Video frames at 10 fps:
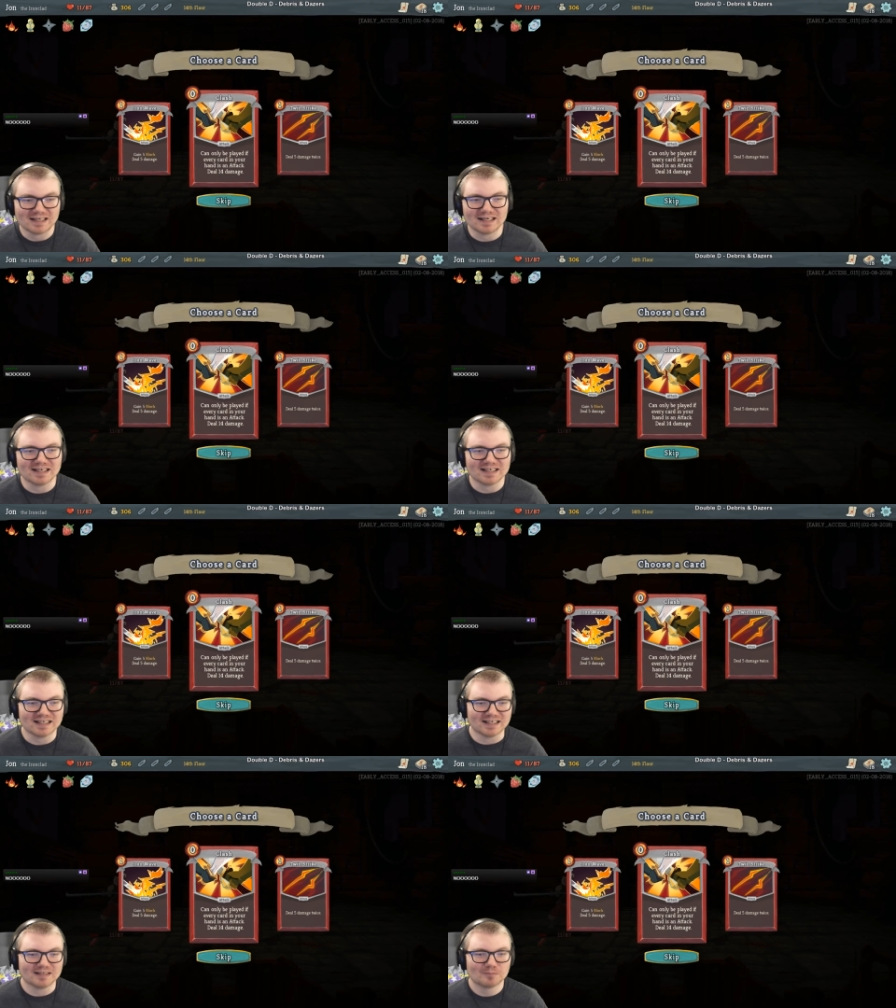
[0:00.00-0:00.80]

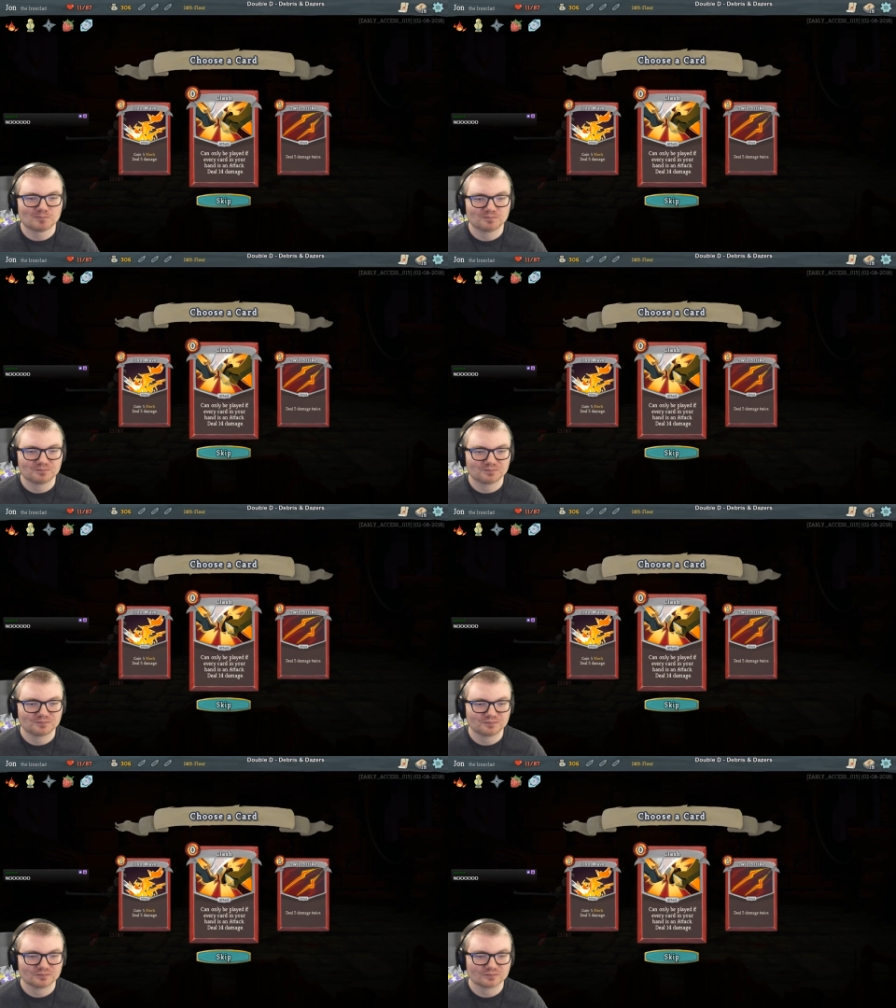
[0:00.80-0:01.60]
Uh,
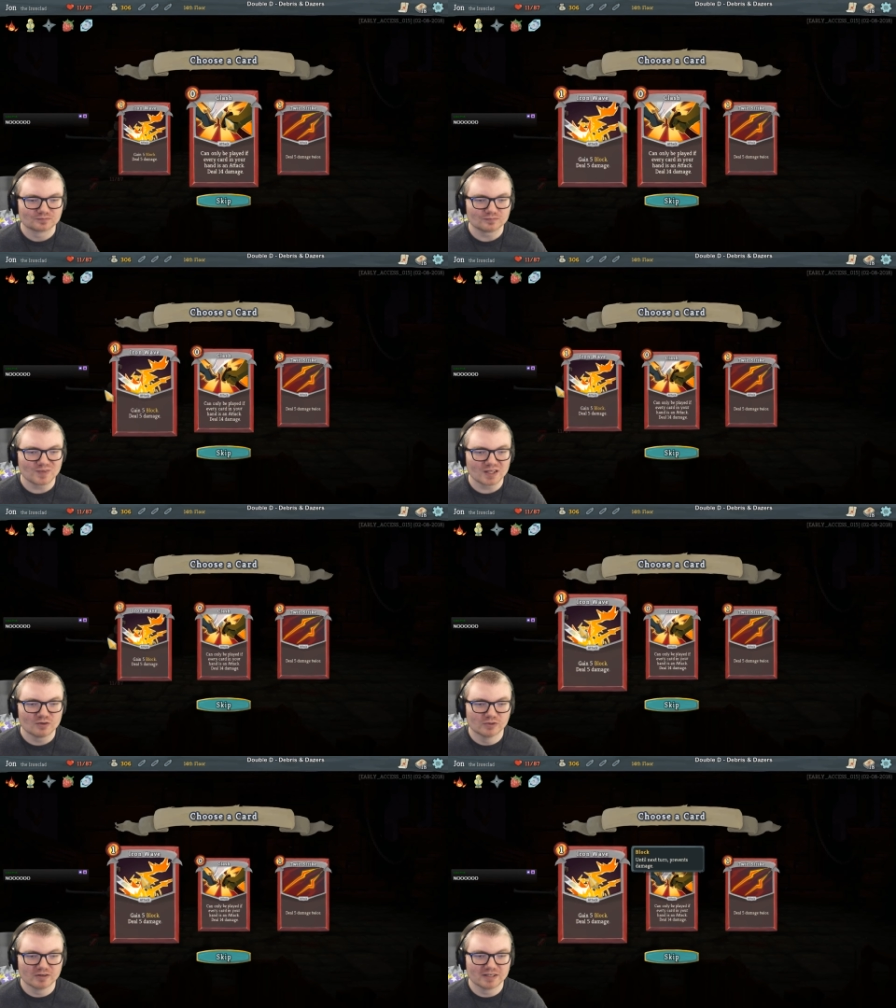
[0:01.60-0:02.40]

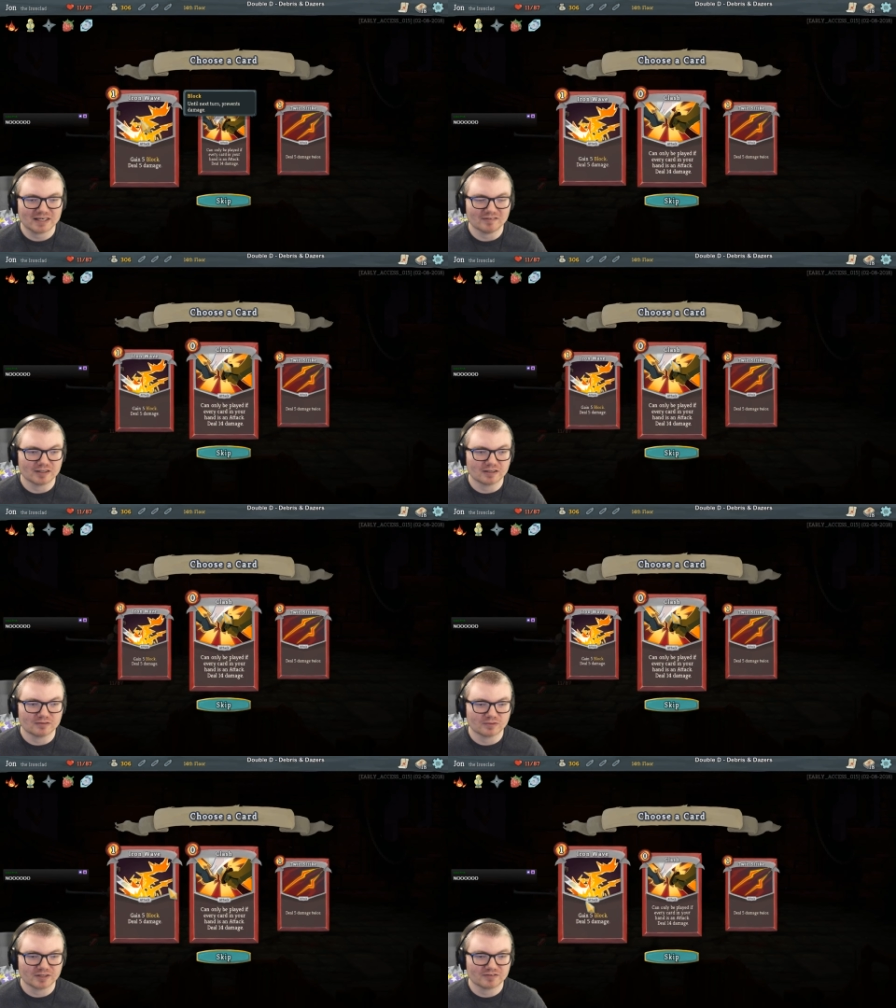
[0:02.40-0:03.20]
we already have an
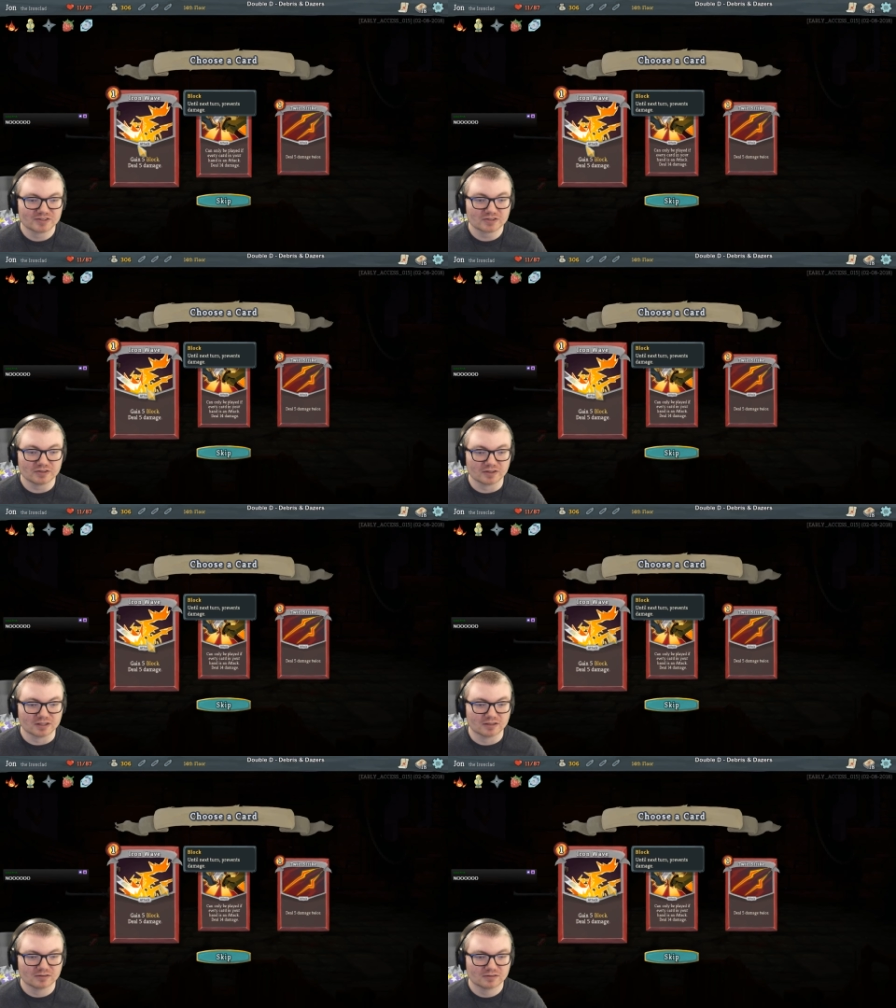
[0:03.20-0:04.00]
Iron Wave. It's good
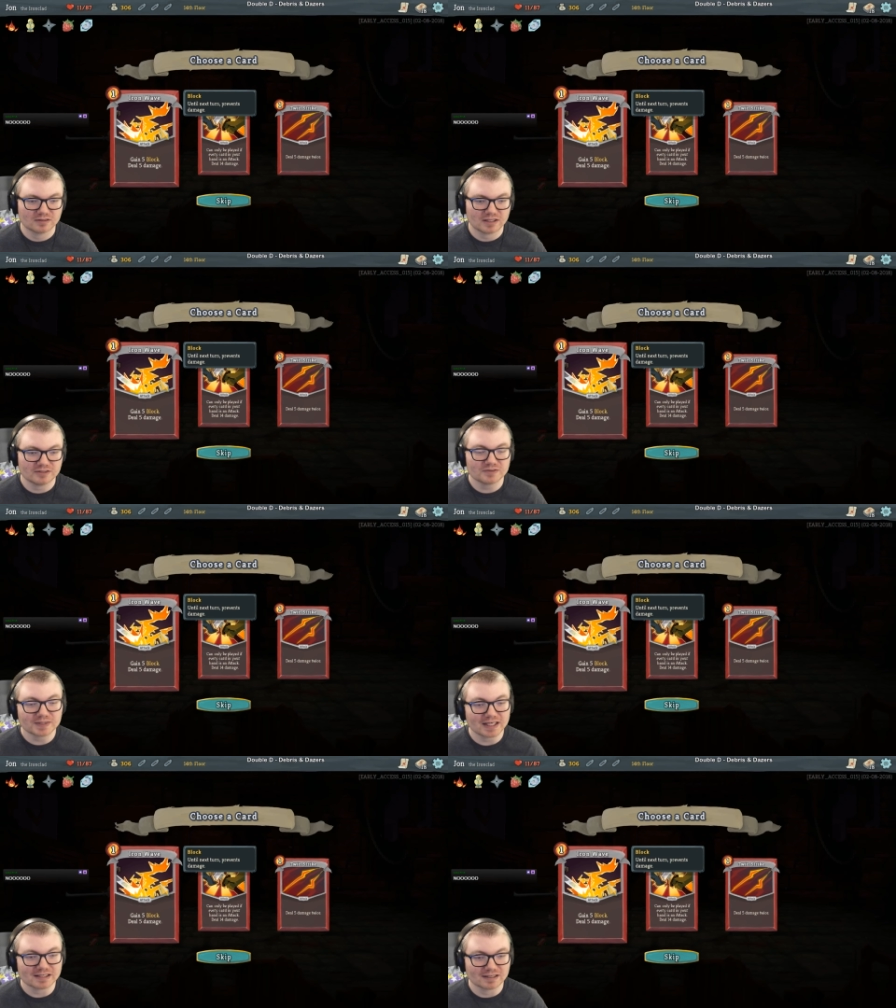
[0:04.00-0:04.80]
though. I do
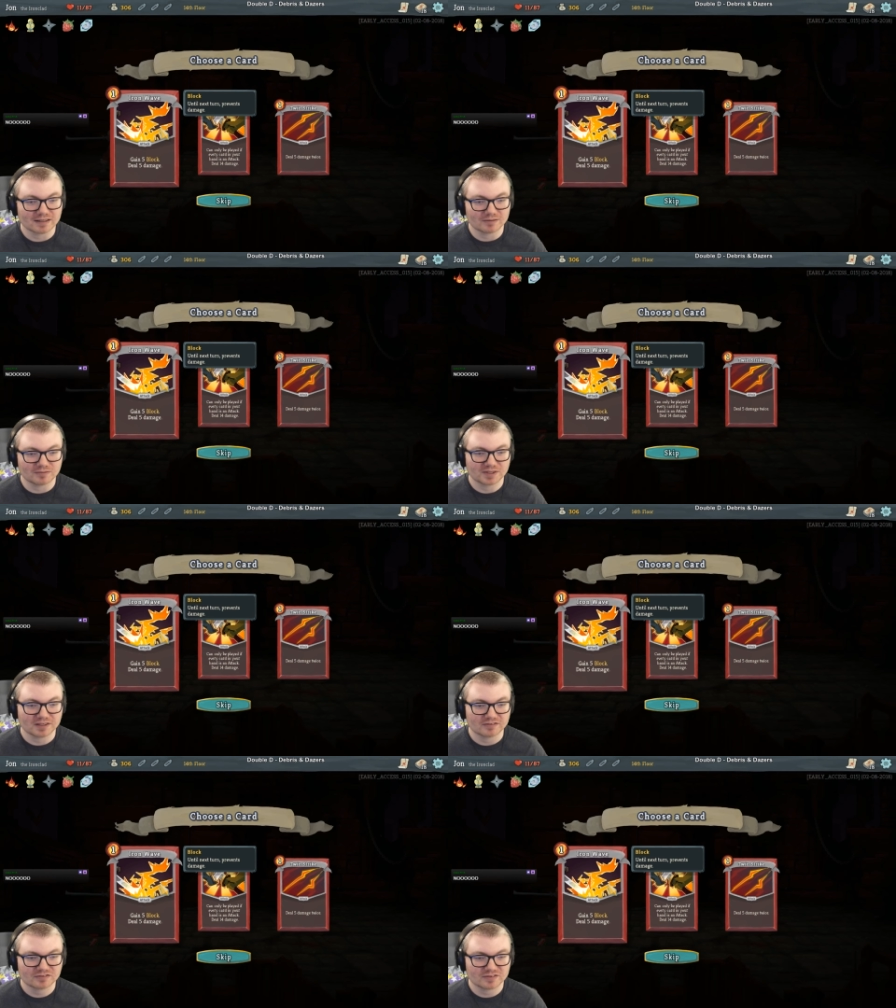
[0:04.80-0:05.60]
like Iron
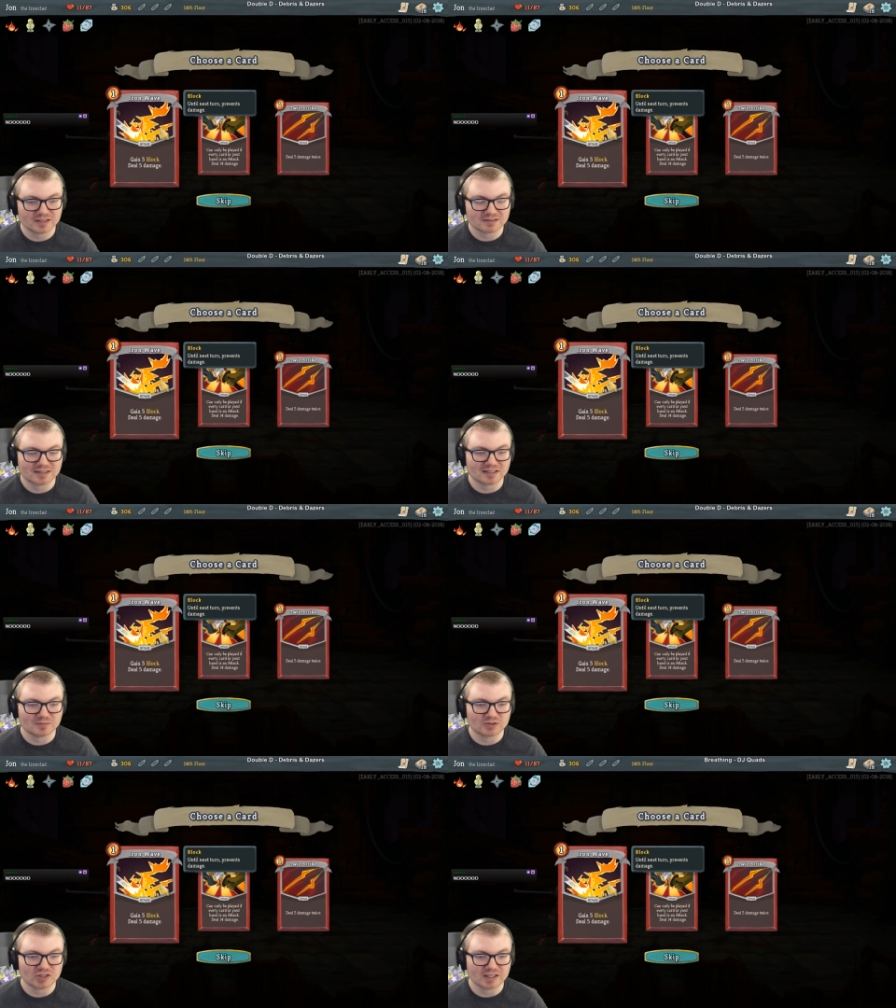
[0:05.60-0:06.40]
Wave. It does
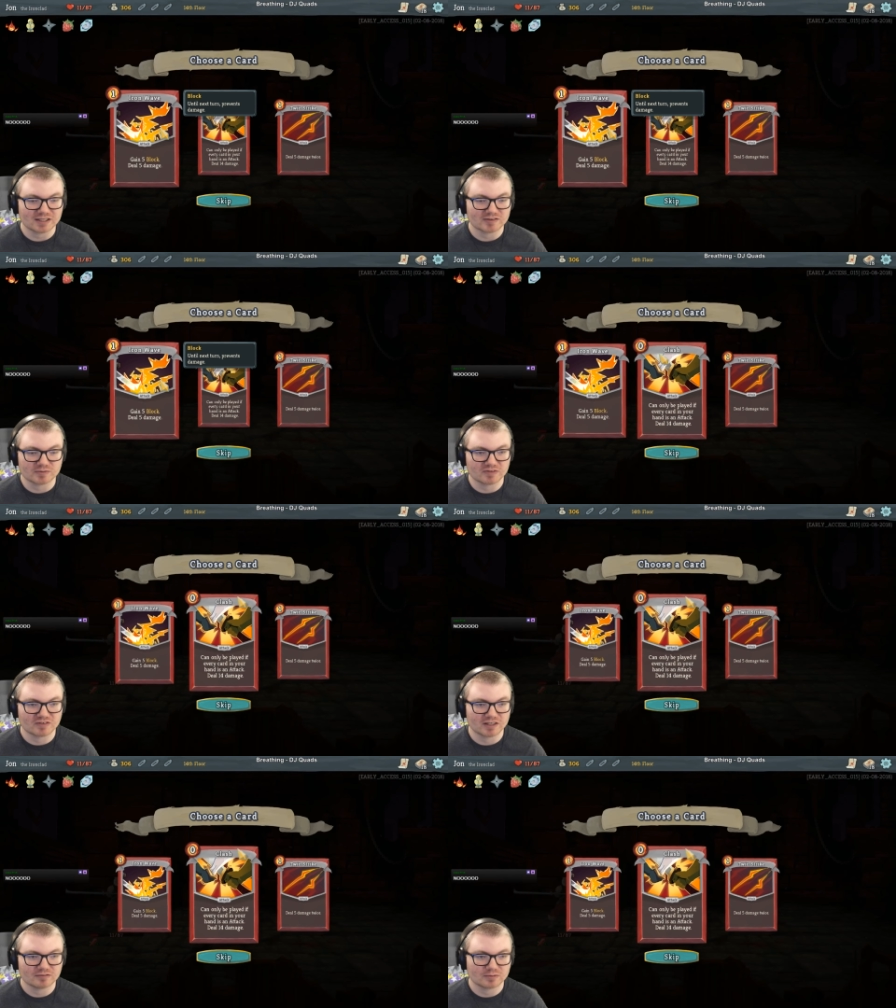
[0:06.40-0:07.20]
damage and gives me
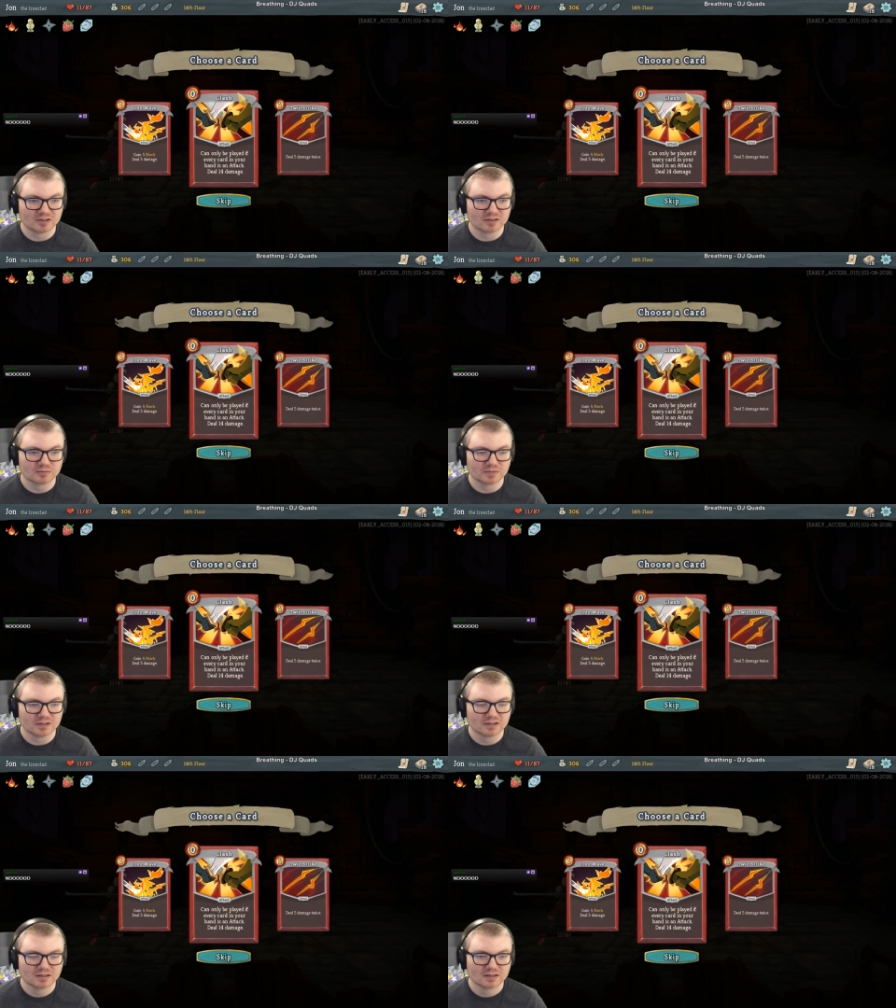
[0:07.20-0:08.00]
5 block,
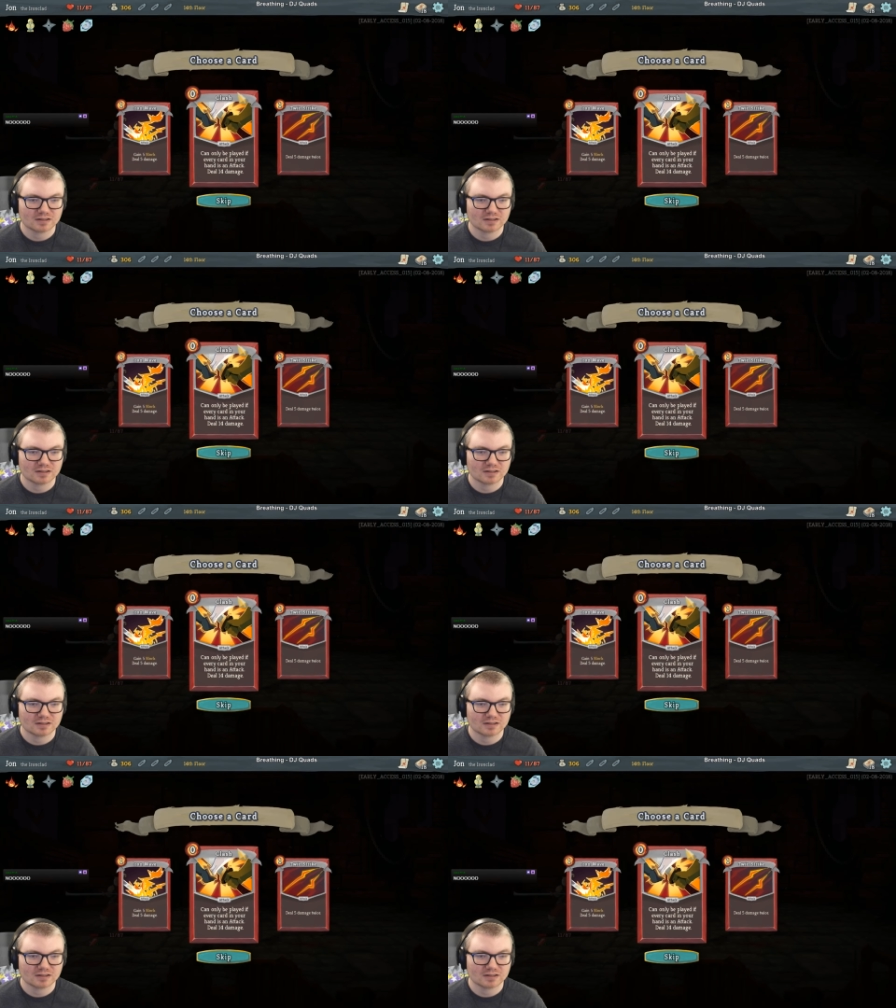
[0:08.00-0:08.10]
but